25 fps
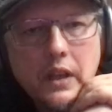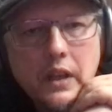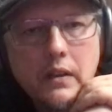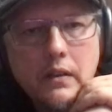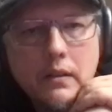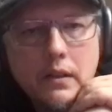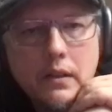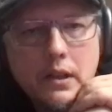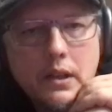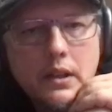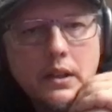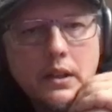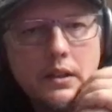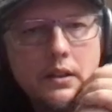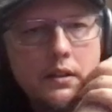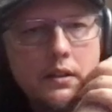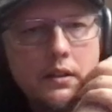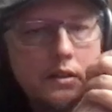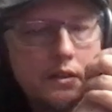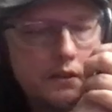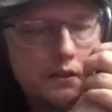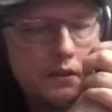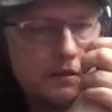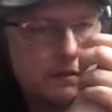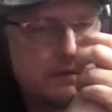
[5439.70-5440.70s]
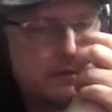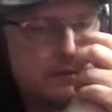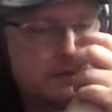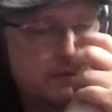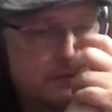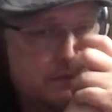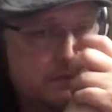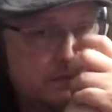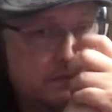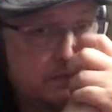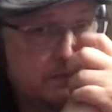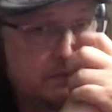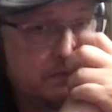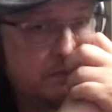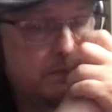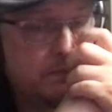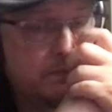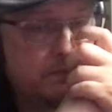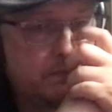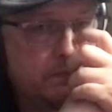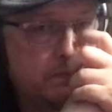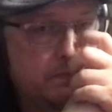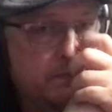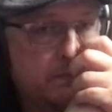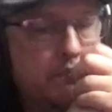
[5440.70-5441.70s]
not that he's trying to put us through
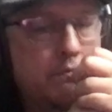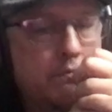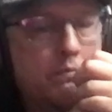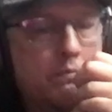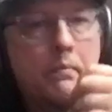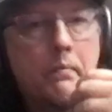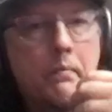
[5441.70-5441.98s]
anything.